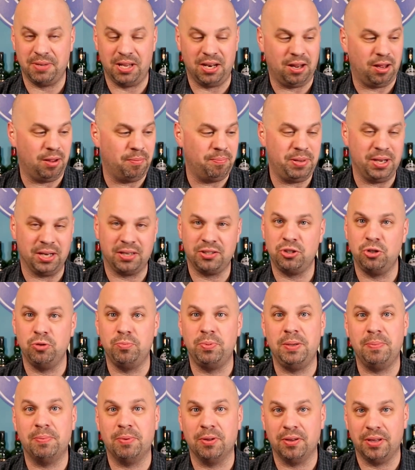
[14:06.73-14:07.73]
And I'll pick two
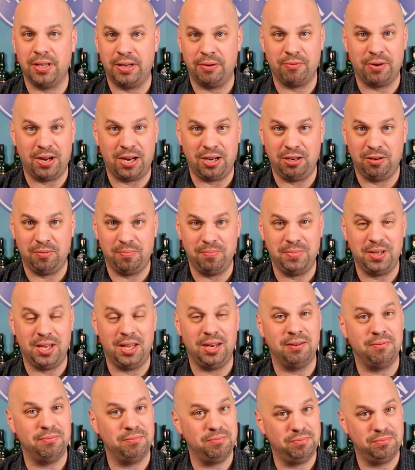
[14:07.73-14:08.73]
people at random
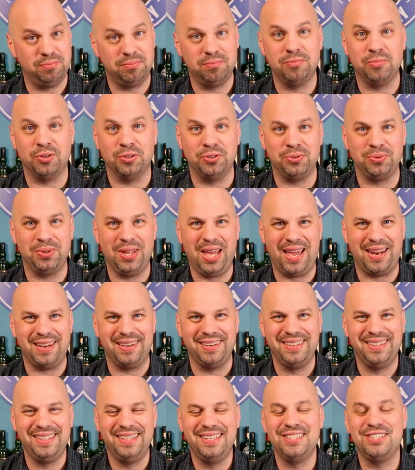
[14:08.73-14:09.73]
and we'll do
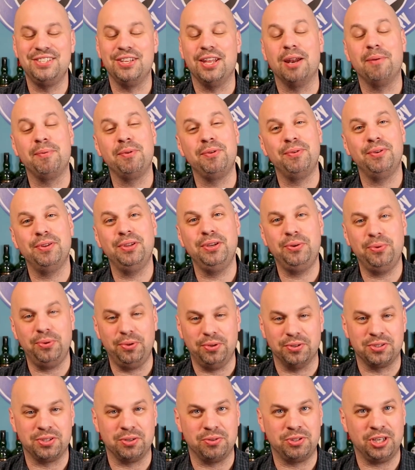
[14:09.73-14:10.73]
that. So that'll be really
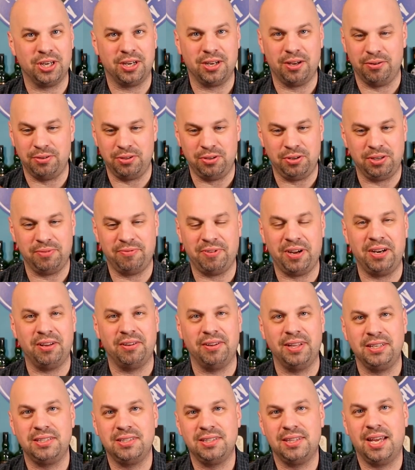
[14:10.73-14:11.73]
cool. So check out, you can find a
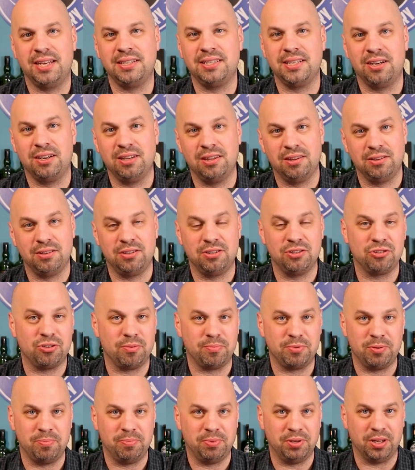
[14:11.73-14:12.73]
link to that down in the
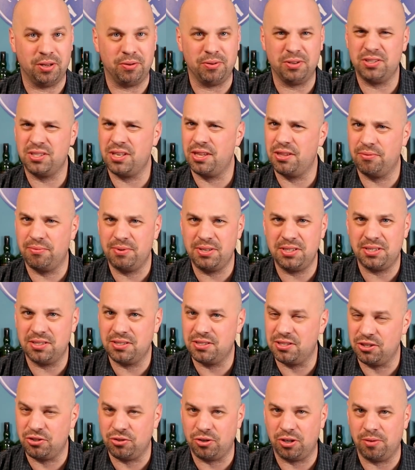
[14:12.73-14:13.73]
description below. There's other
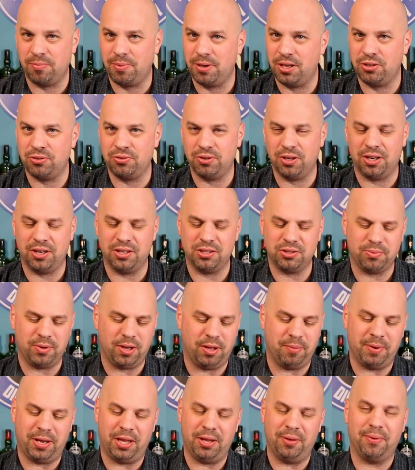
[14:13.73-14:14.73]
reasons to join the Patreon as
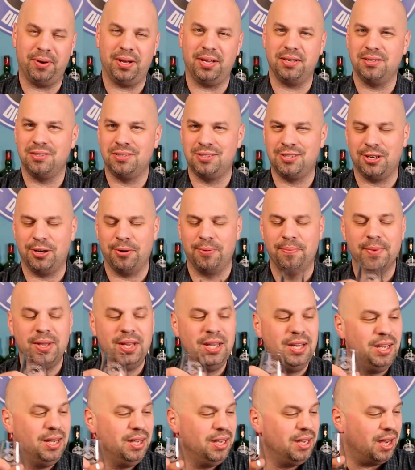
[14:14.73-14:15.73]
well, by the way. So,
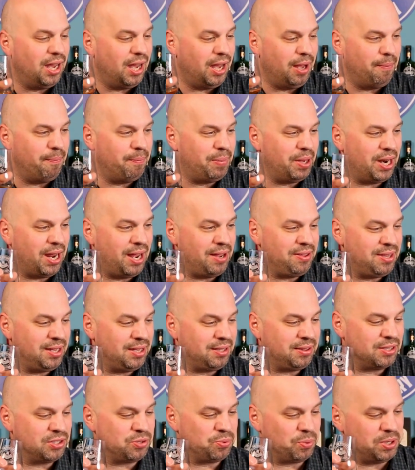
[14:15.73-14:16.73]
um, but I
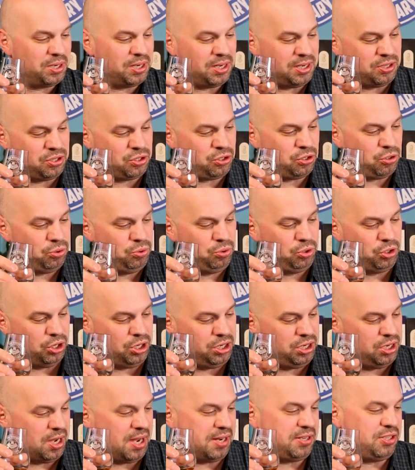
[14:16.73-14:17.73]
think this one is too
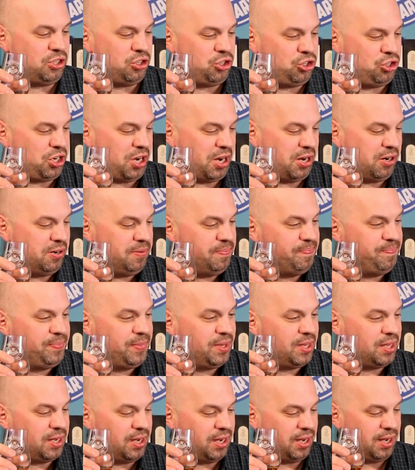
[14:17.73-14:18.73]
good not to share.
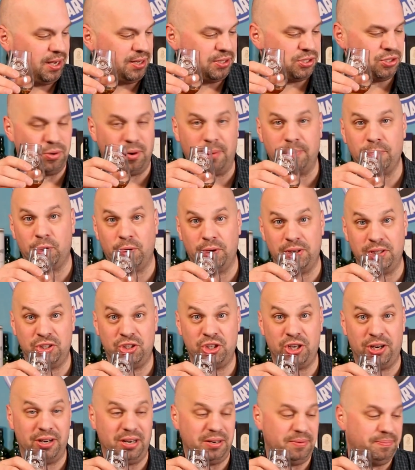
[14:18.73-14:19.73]
Uh, so I'm going to
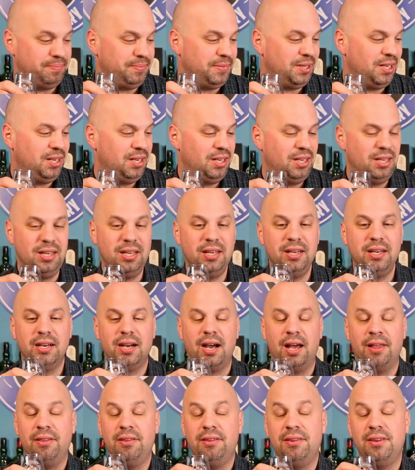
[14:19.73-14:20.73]
share it.
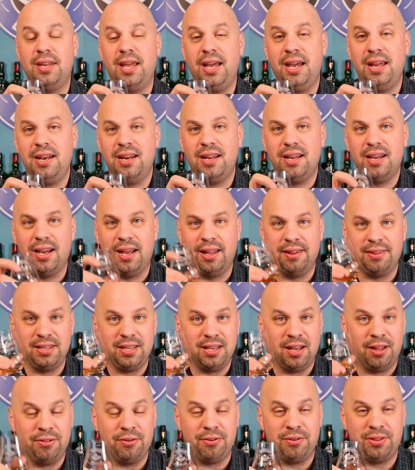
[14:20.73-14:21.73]
Other than that, uh, the
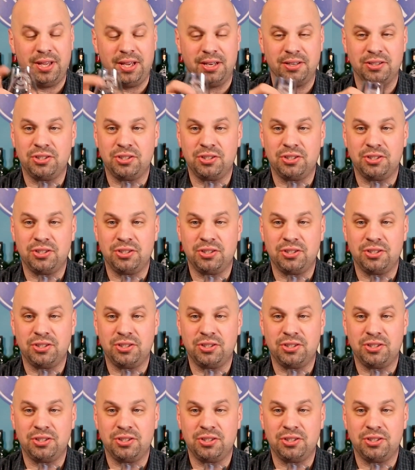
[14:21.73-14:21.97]
other thing.